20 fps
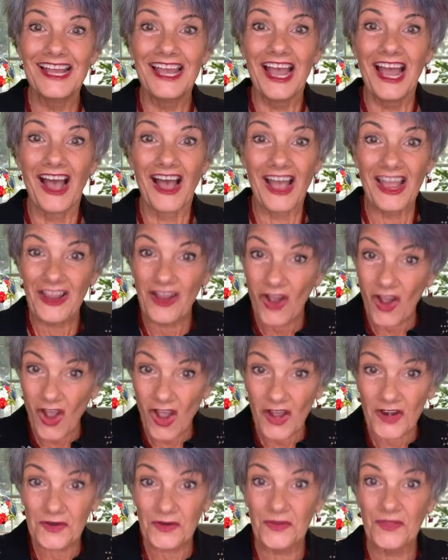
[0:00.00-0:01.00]
I
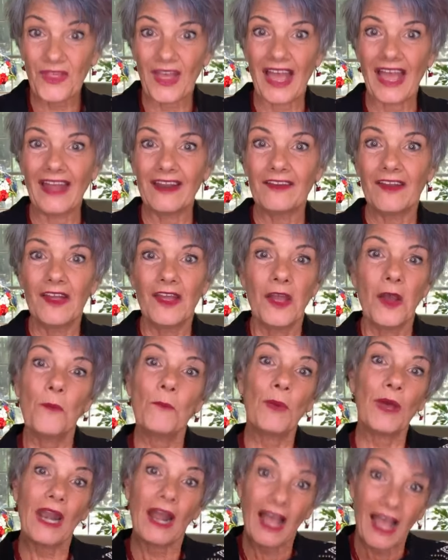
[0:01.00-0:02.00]
honor that.
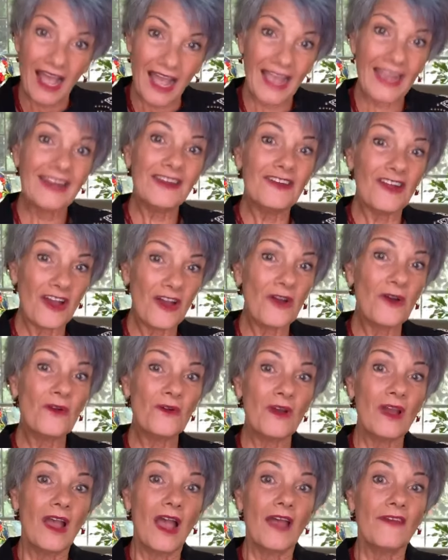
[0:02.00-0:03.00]
But I
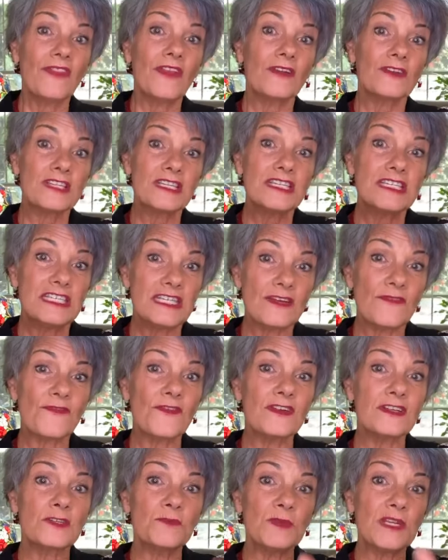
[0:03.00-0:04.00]
know there's a
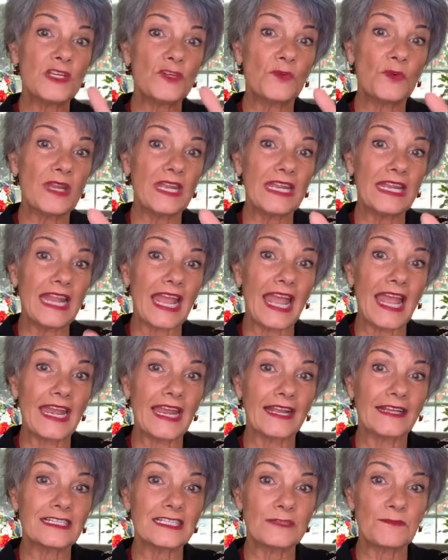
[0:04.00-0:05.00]
difference between an
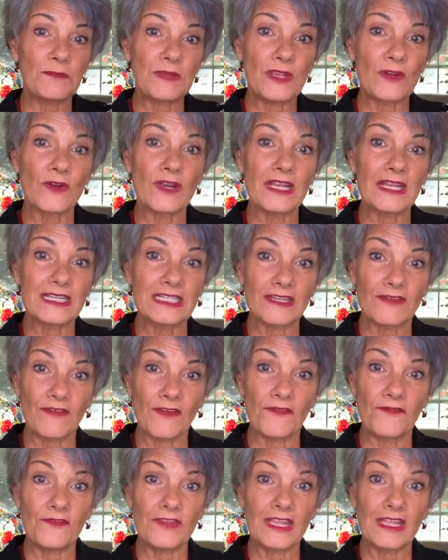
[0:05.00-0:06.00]
experience of a
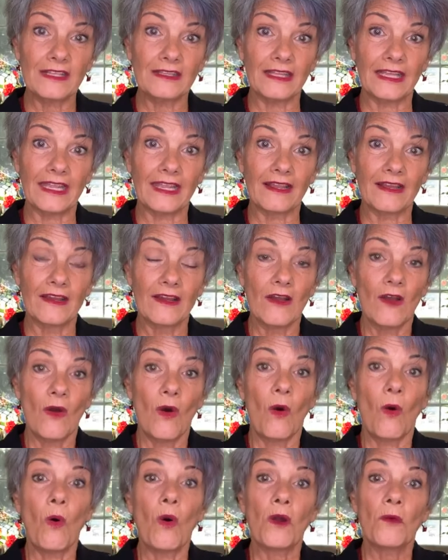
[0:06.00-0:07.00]
feeling
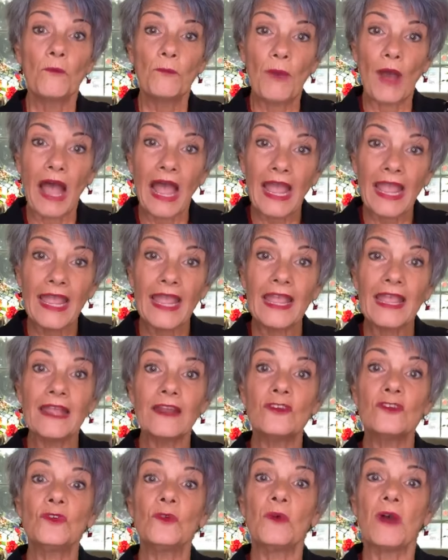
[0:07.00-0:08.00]
or buying
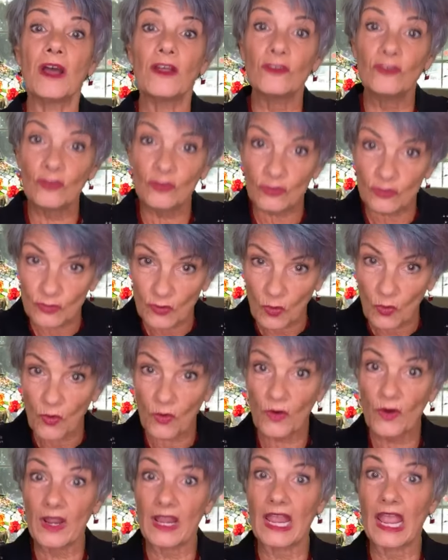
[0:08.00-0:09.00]
into a
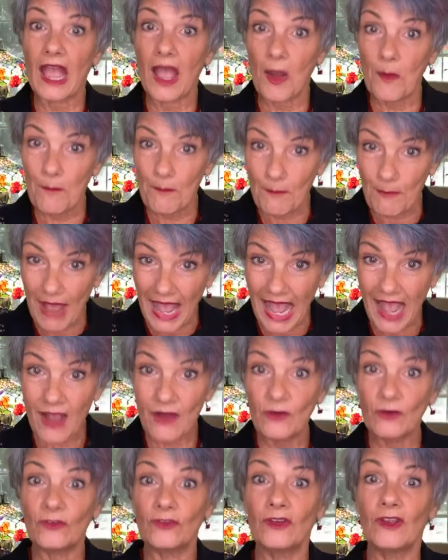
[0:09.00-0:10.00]
story
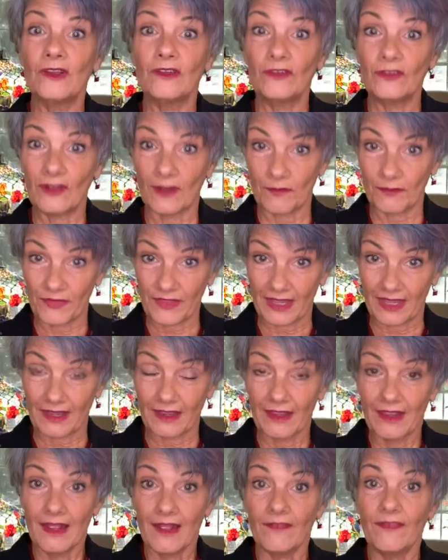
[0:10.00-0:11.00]
about something
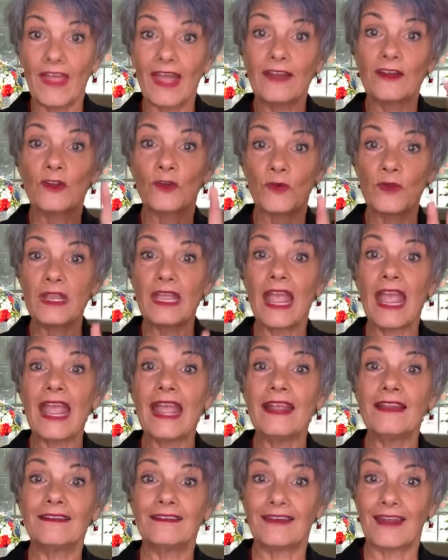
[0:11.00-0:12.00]
that
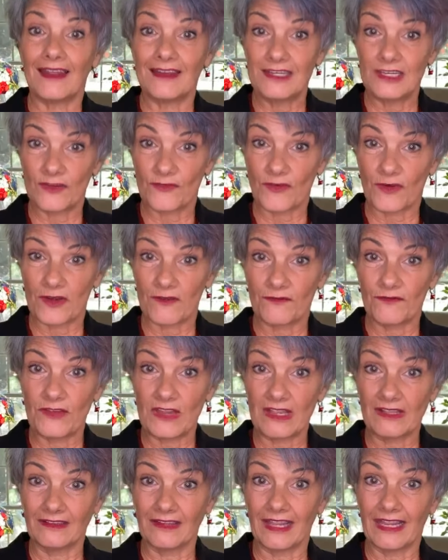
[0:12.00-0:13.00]
creates a different
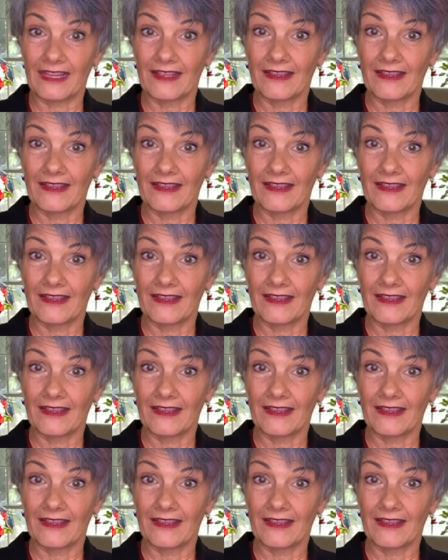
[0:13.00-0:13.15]
feeling.